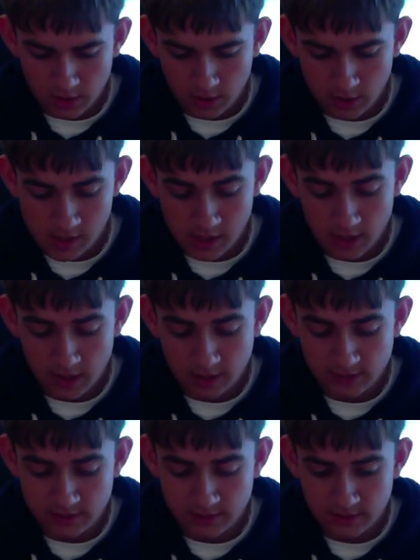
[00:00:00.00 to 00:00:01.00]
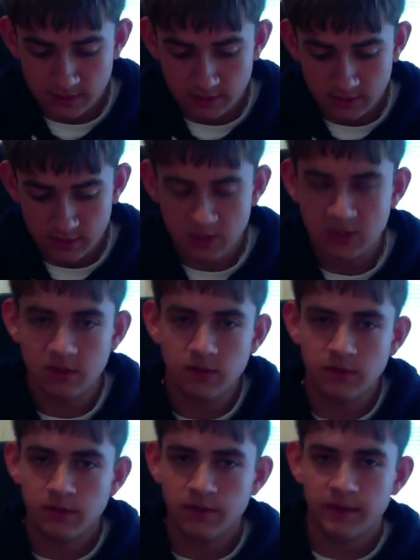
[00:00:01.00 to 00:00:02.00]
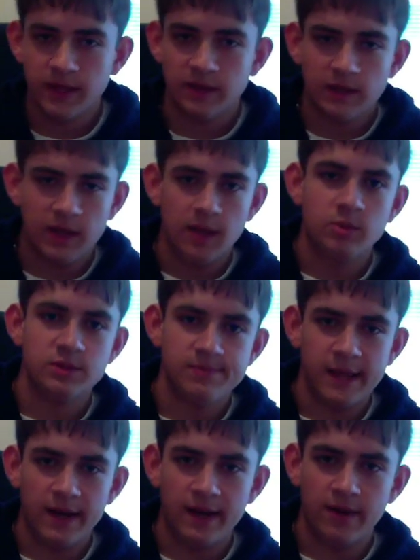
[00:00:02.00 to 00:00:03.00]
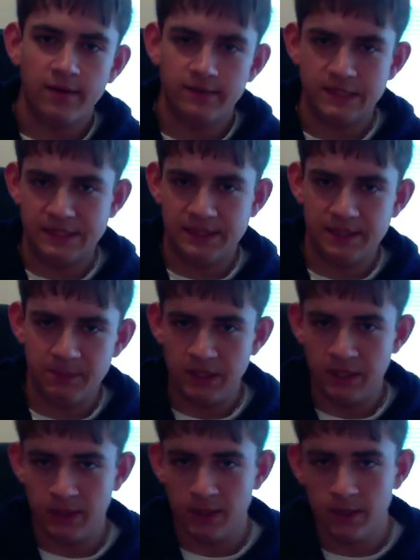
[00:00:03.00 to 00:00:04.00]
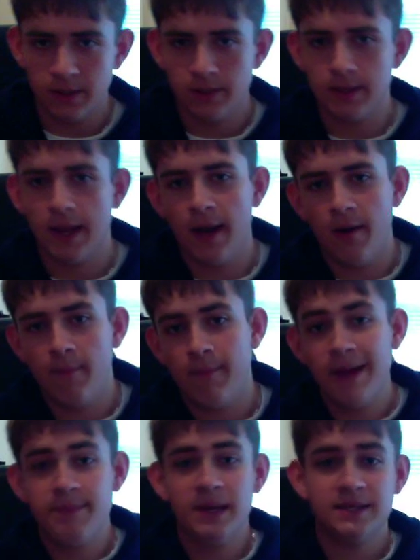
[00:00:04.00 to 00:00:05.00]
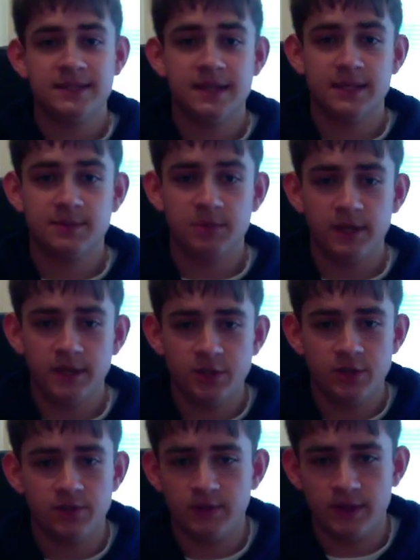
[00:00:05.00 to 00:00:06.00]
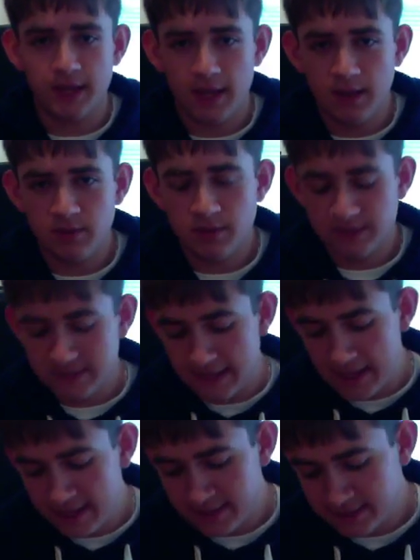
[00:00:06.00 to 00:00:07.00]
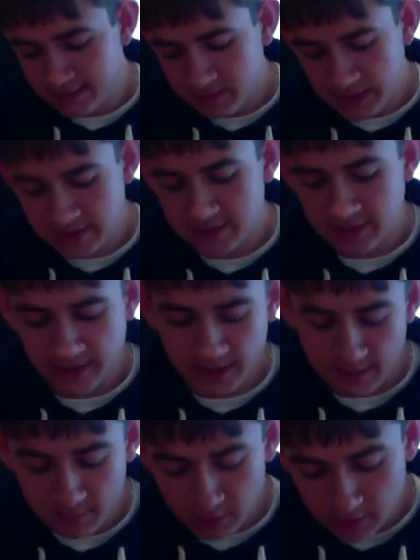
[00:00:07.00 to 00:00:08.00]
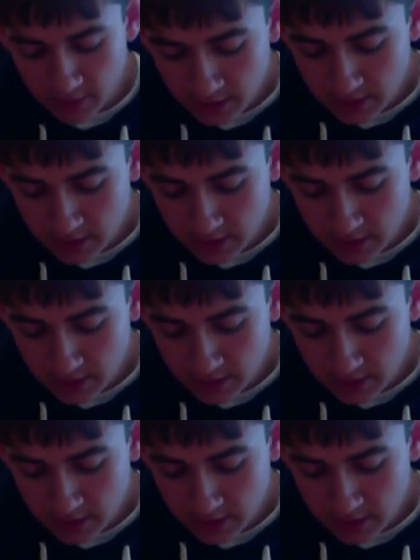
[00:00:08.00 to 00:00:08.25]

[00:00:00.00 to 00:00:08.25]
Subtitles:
And the material that the cable is made out of is a TPE. Now, my best explanation for the cable is that it's a plastic cable.